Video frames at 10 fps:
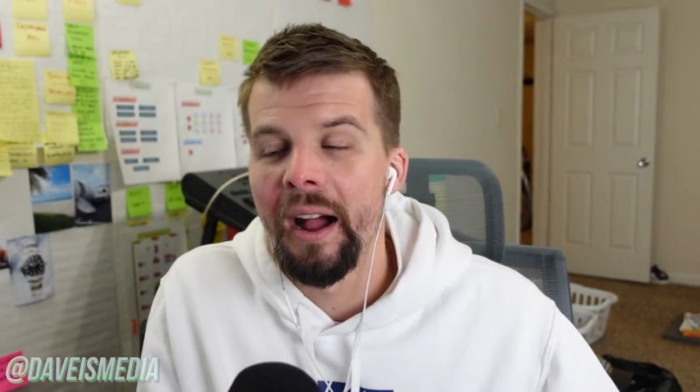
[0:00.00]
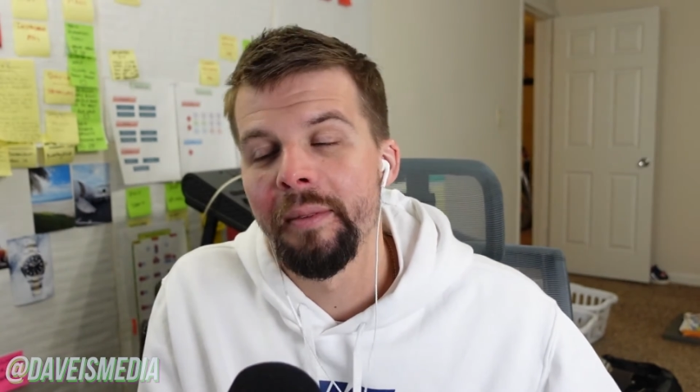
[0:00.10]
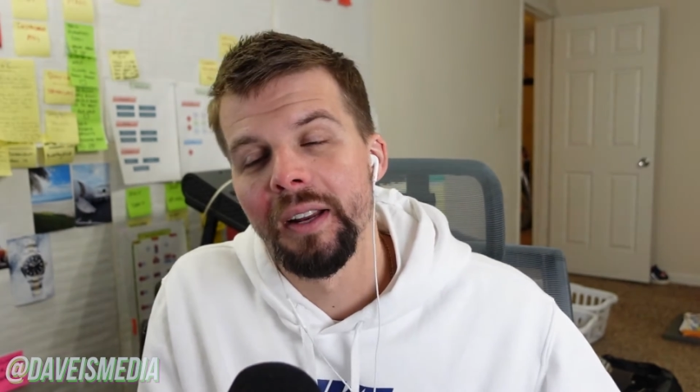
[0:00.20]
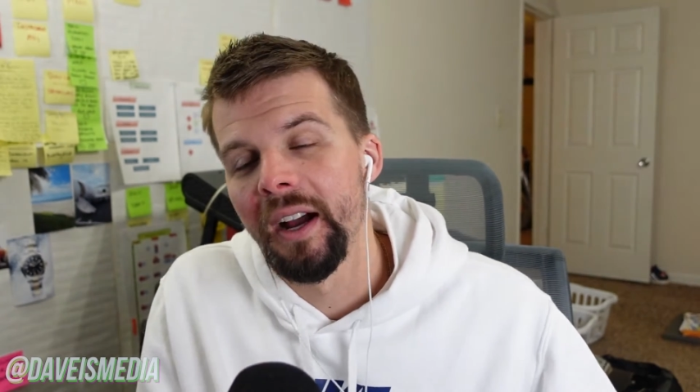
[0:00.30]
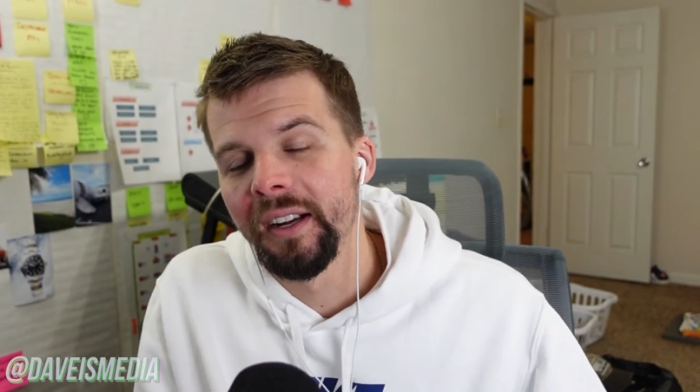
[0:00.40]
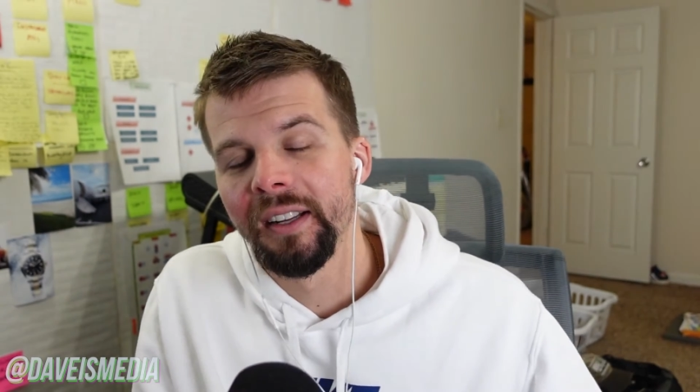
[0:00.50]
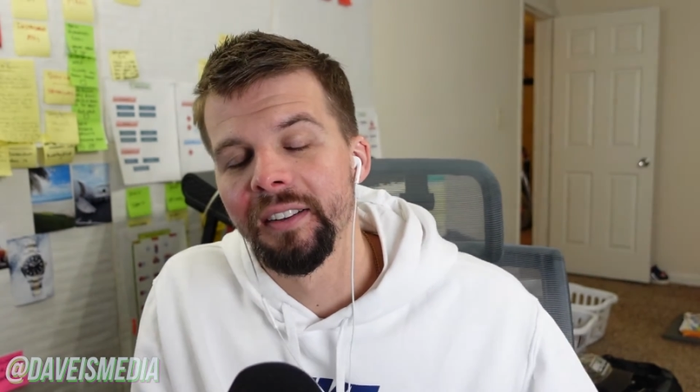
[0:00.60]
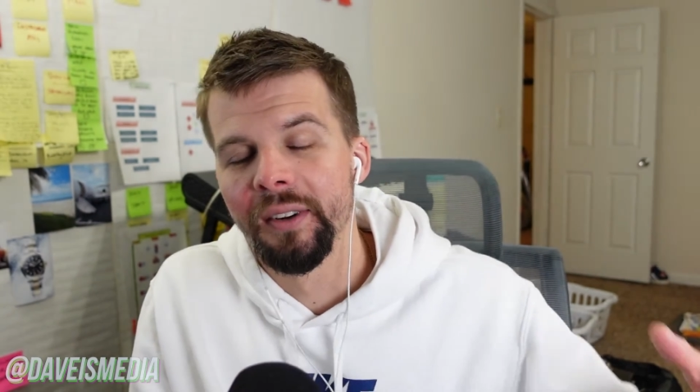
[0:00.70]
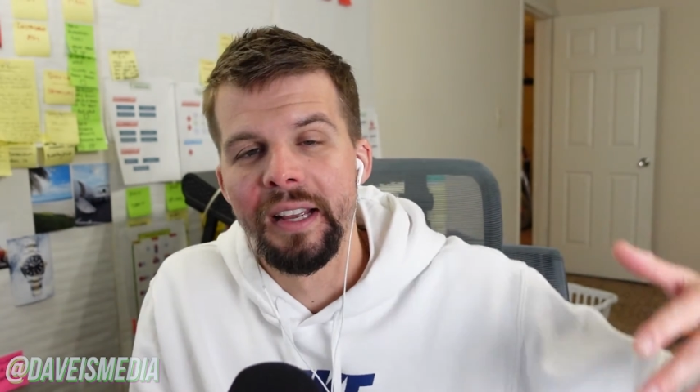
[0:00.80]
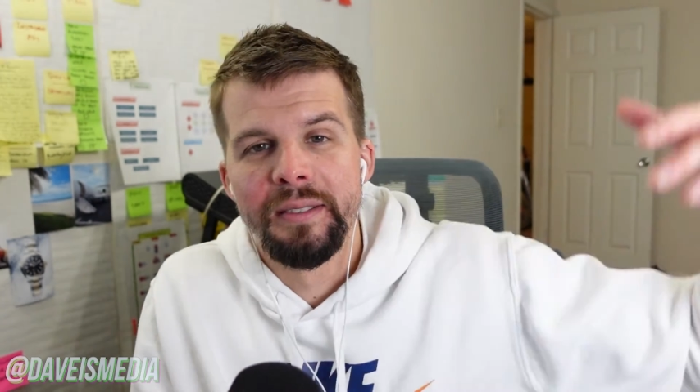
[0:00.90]
I'm not
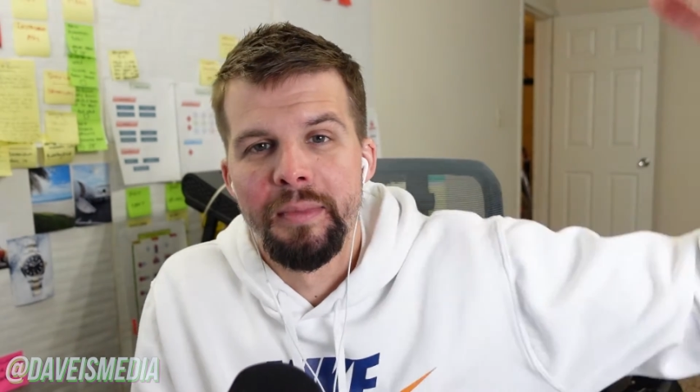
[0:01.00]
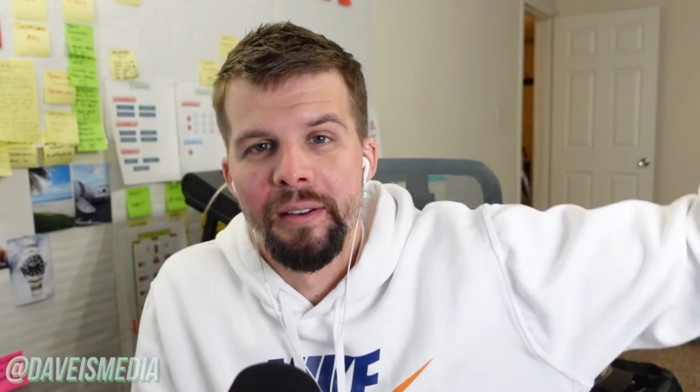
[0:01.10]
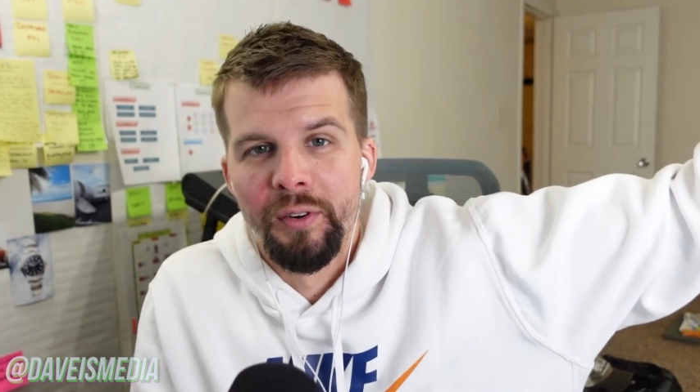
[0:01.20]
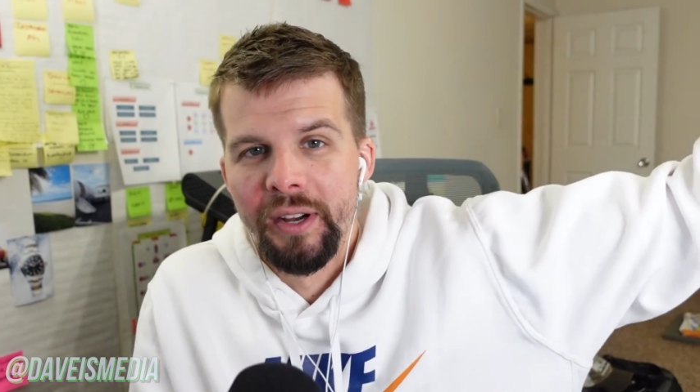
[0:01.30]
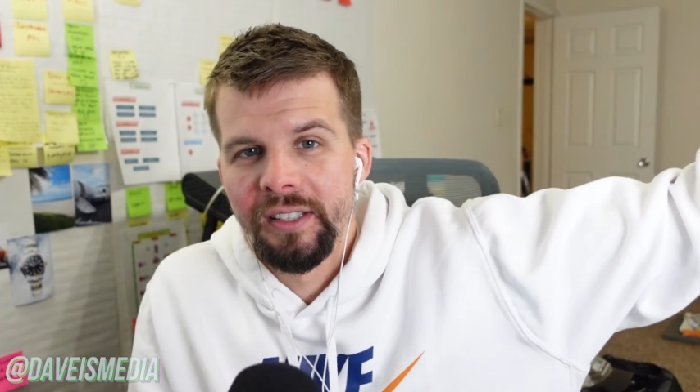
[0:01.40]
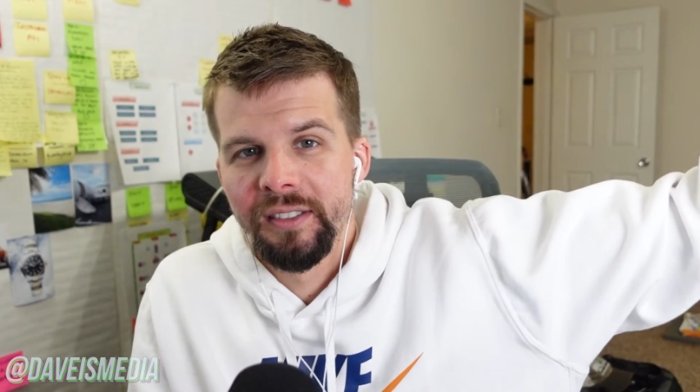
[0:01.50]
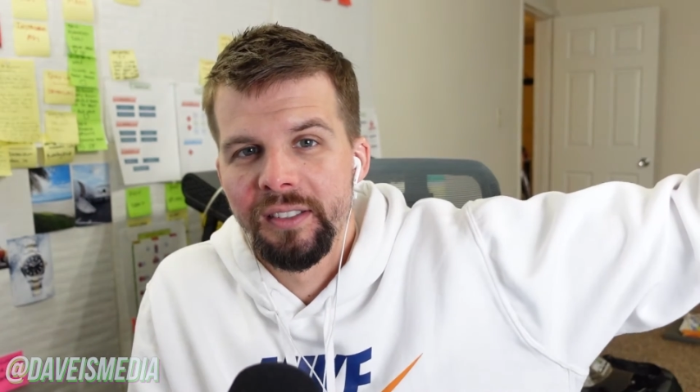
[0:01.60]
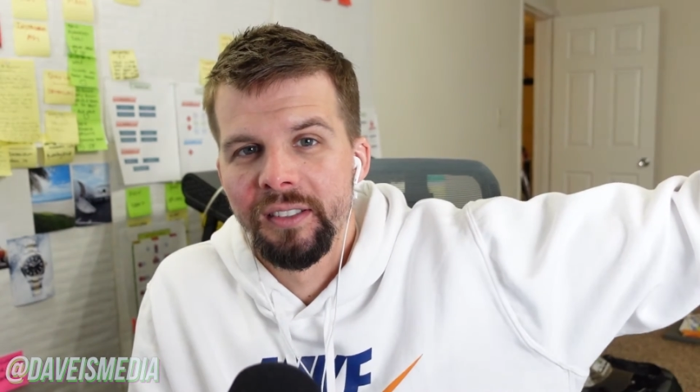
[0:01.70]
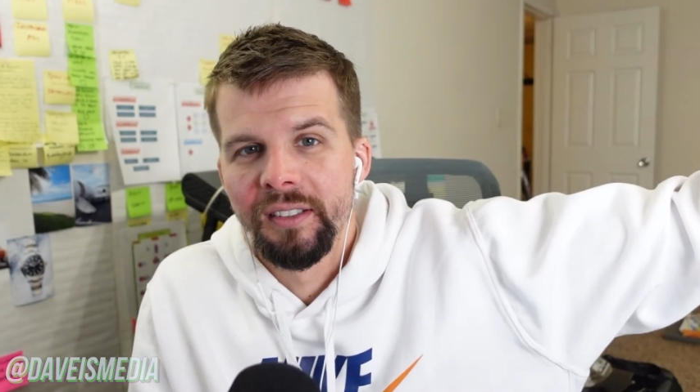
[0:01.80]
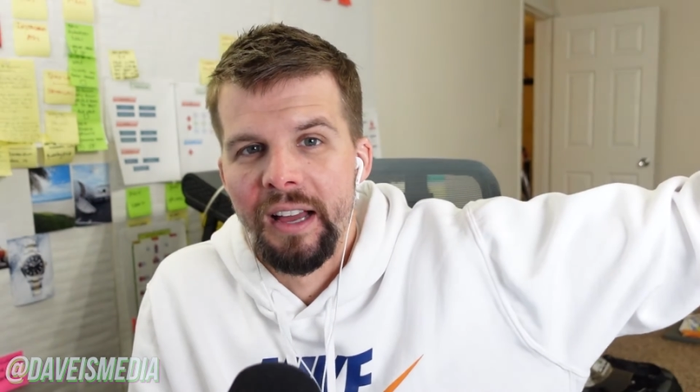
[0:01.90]
gonna raise my voice,